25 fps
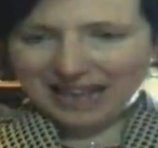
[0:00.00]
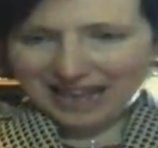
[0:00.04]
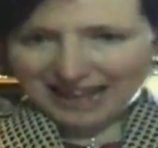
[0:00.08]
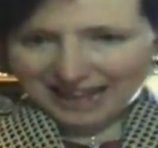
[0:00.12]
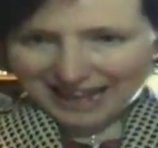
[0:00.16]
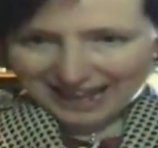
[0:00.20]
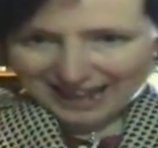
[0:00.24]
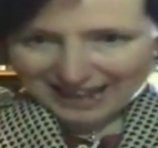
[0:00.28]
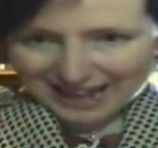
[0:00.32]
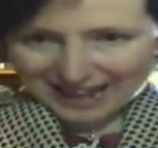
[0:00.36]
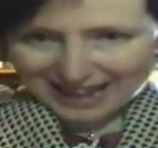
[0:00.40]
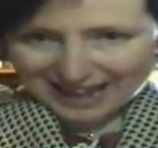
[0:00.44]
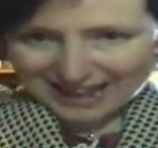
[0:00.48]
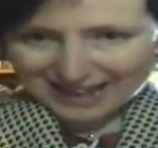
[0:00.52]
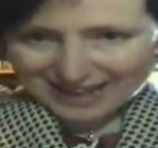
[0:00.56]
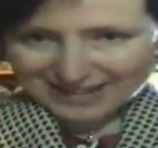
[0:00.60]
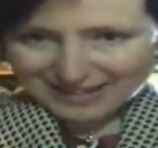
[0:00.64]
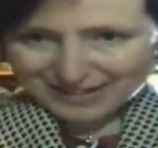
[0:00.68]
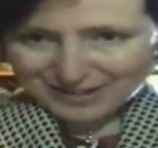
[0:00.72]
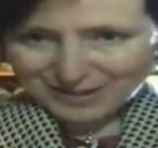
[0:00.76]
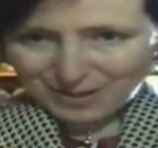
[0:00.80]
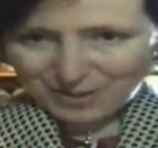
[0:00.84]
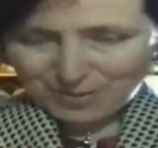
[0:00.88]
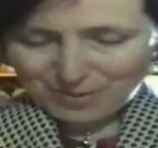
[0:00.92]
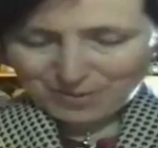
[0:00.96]

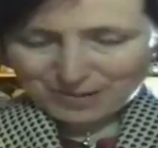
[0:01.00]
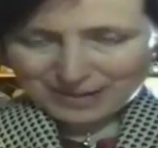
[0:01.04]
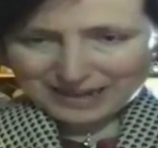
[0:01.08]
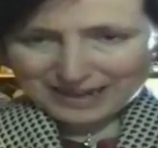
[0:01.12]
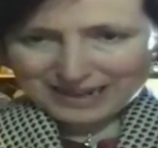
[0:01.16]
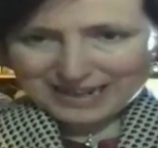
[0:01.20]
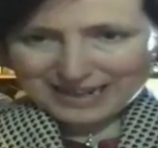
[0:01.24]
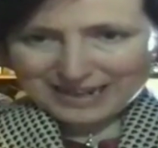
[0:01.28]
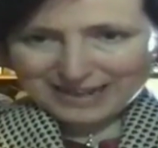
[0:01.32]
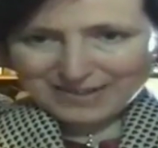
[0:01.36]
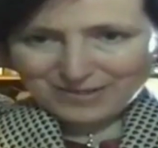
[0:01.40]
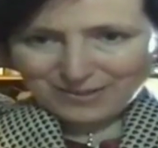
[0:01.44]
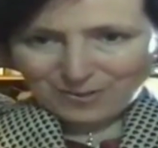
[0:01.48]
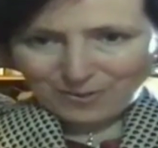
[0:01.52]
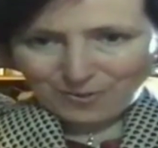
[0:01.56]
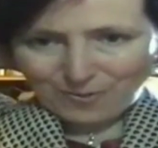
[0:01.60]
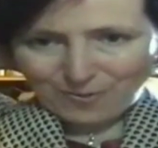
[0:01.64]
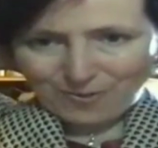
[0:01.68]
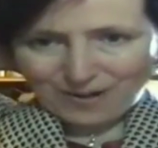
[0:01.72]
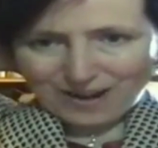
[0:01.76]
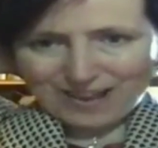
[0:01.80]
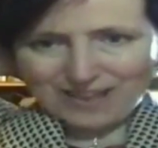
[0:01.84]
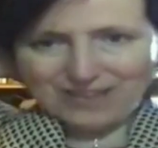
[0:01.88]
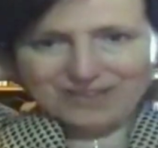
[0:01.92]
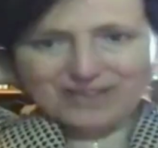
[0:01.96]
is complete
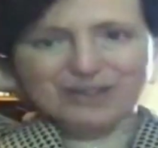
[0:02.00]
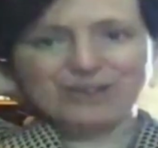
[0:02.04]
with